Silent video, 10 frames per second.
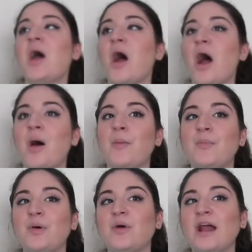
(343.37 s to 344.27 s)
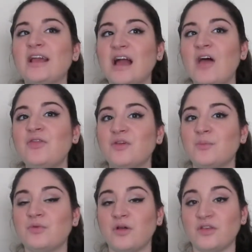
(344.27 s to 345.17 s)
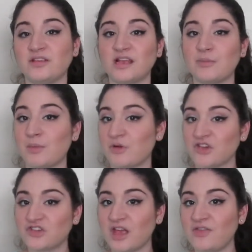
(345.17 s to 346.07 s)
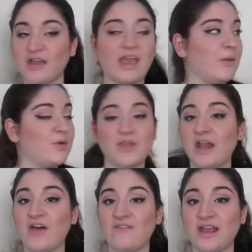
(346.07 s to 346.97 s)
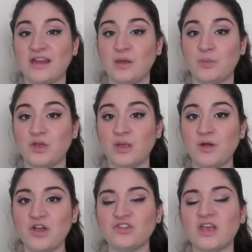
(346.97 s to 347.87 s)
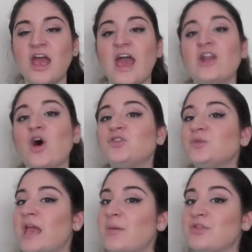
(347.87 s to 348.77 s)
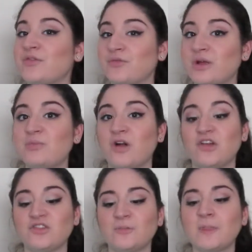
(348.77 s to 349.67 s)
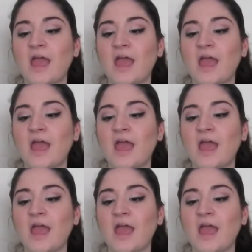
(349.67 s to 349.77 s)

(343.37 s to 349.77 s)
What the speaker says: But when I got the Sigma brush kit that came with that F80 Kabuki brush, it also came with a free brush.